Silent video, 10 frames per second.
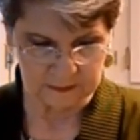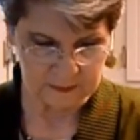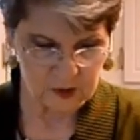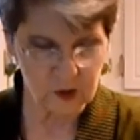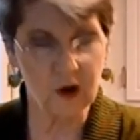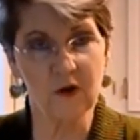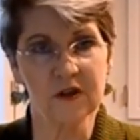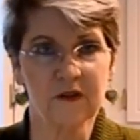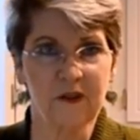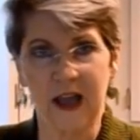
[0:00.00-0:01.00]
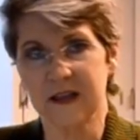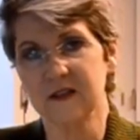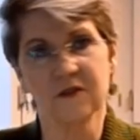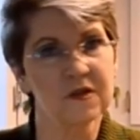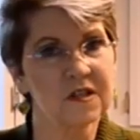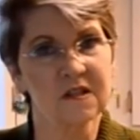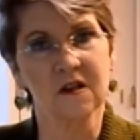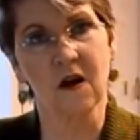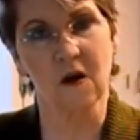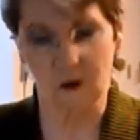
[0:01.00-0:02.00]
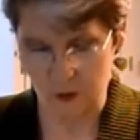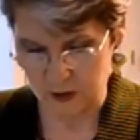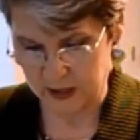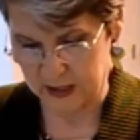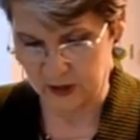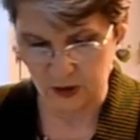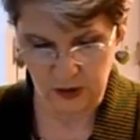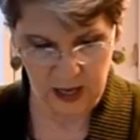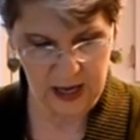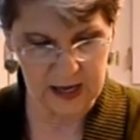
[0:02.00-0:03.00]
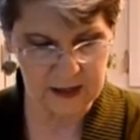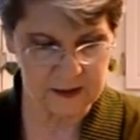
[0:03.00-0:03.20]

You can go as fast or as slow as you like.